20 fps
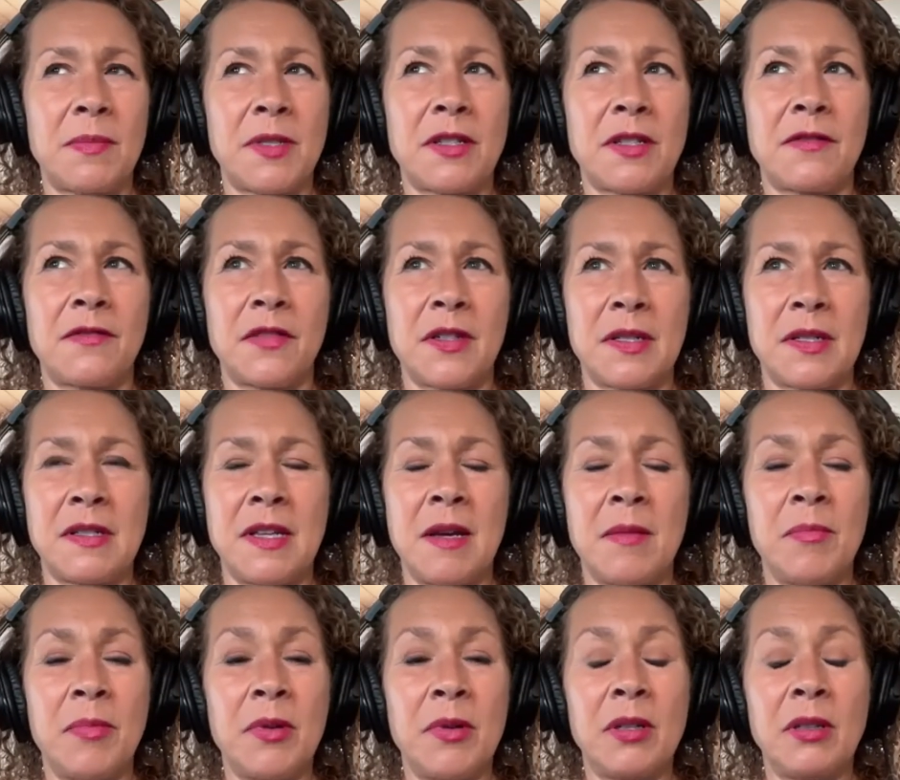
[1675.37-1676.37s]
So, for
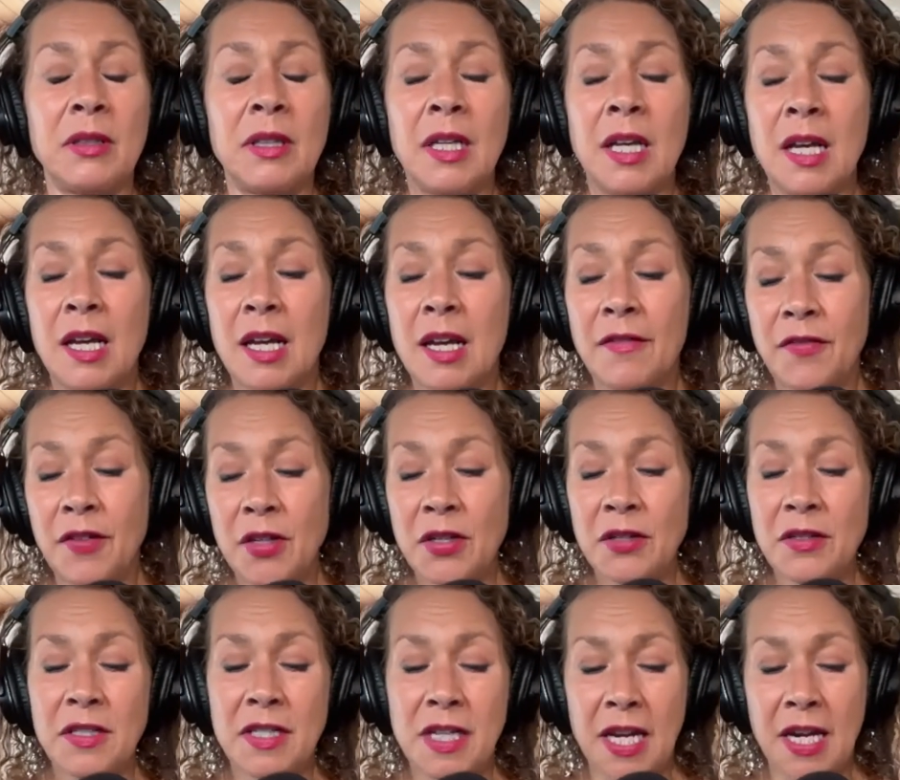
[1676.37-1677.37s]
example, if you're
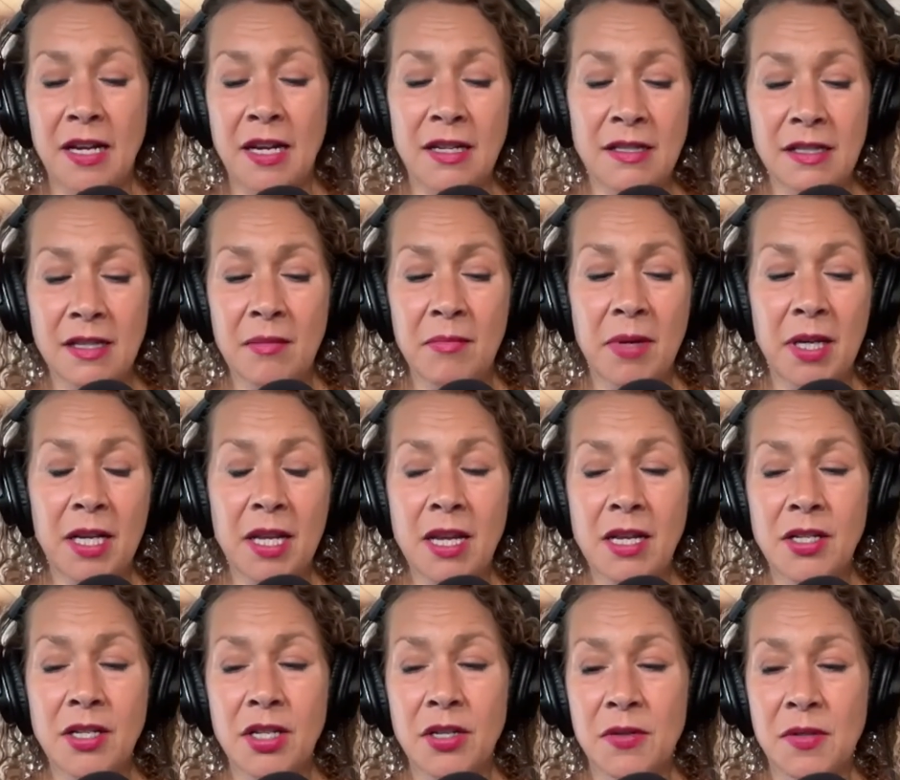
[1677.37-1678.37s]
dating somebody,
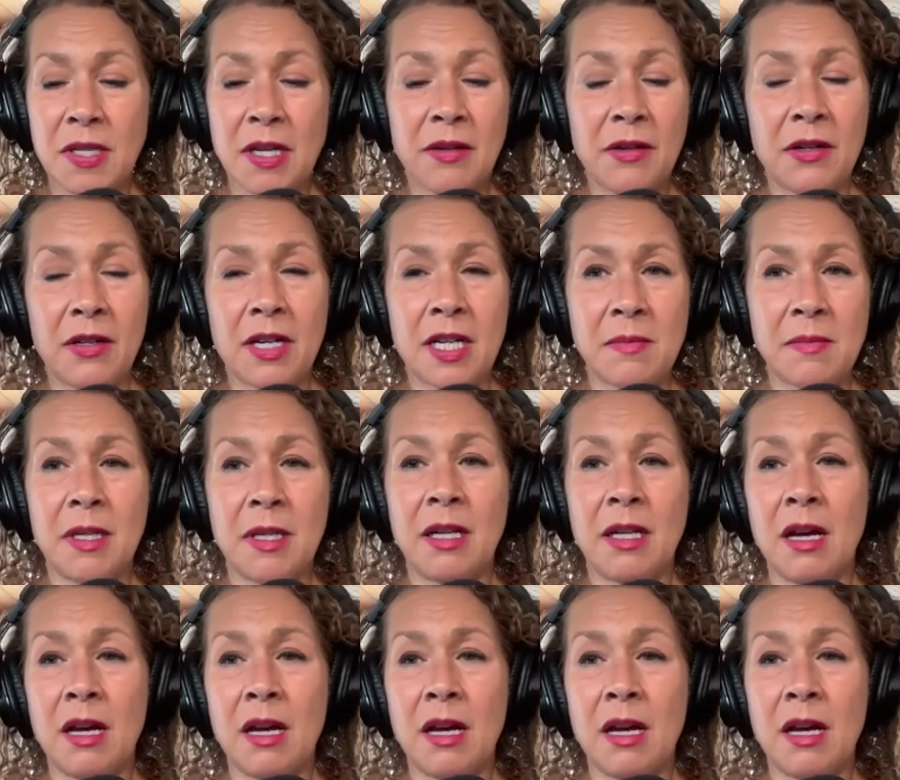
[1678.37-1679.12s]
do you tell your husband,